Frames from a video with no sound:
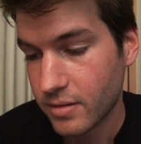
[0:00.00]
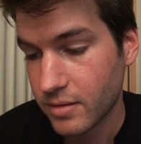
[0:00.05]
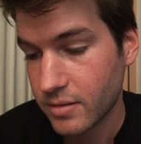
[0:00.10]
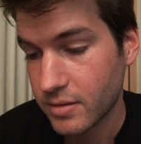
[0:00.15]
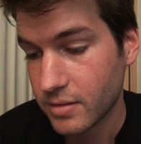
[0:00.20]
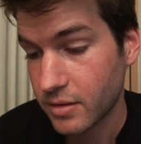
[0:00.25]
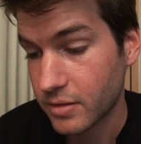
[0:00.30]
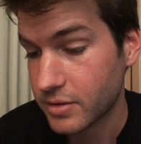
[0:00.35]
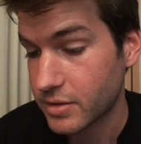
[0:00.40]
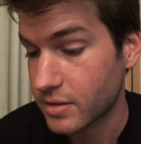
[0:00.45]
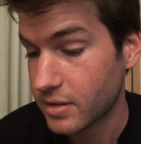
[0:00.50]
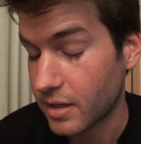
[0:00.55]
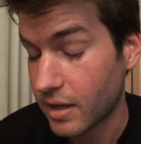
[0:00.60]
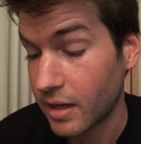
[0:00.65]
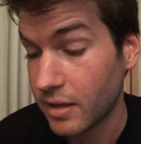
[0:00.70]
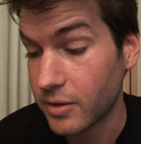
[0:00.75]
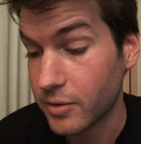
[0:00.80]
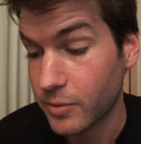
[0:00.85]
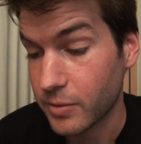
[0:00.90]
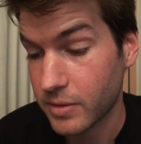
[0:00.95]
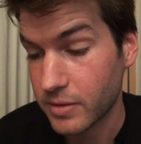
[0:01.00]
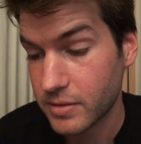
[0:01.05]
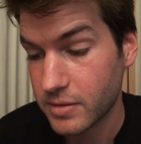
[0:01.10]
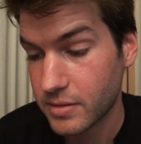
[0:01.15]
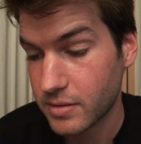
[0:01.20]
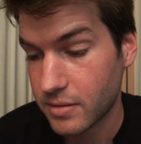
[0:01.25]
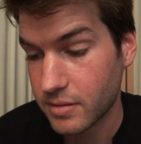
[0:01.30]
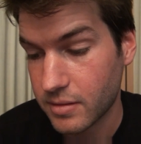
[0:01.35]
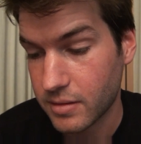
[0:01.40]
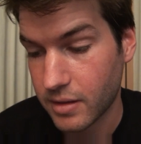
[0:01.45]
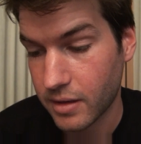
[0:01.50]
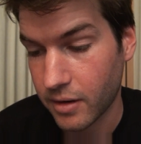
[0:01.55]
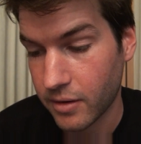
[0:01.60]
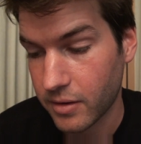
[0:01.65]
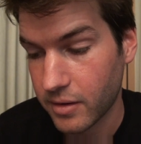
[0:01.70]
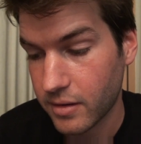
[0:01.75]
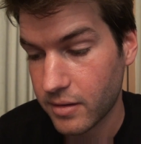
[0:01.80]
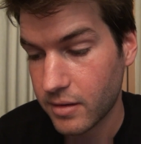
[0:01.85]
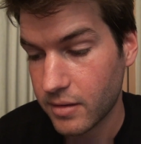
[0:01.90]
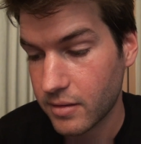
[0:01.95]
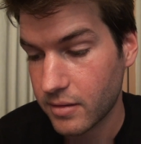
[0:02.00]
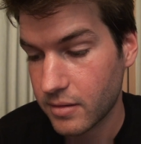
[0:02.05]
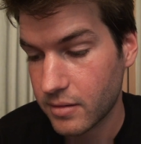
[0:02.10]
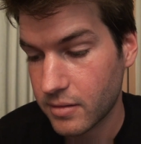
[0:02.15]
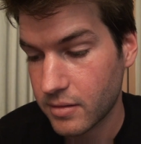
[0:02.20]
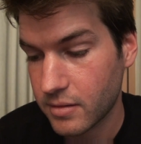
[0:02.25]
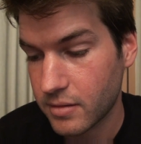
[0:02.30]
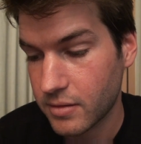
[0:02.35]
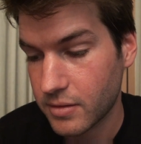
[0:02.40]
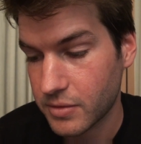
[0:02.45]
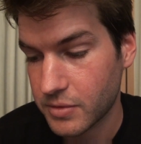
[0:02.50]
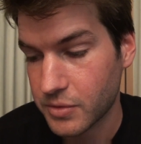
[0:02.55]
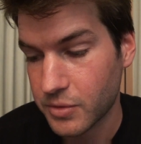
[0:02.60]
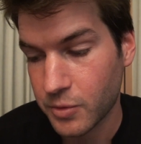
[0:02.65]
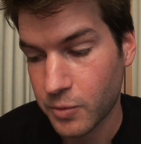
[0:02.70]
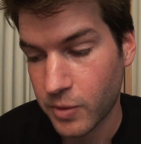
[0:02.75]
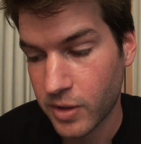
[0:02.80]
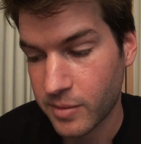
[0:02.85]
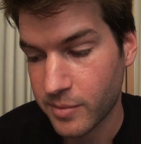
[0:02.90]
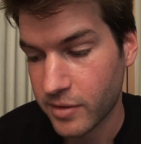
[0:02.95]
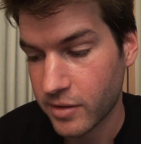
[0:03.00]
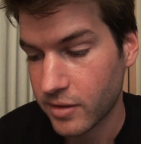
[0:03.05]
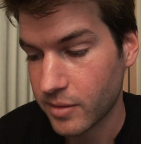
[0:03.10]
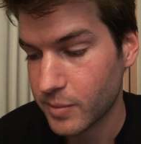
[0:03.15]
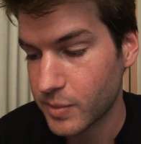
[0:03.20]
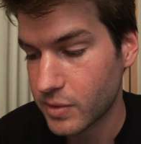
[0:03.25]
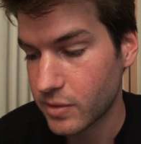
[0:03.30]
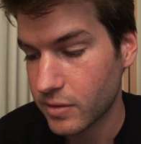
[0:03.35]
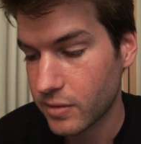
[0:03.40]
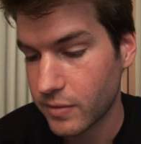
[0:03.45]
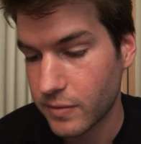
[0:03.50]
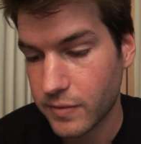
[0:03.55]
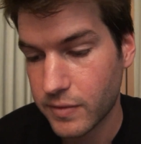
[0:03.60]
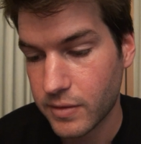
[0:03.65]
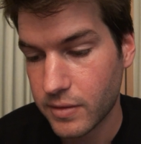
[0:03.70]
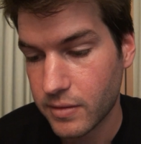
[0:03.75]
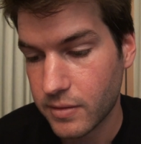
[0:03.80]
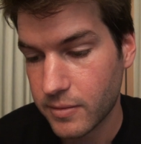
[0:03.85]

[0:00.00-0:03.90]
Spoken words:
Such eloquence, Garrett, Sir Waymar observed.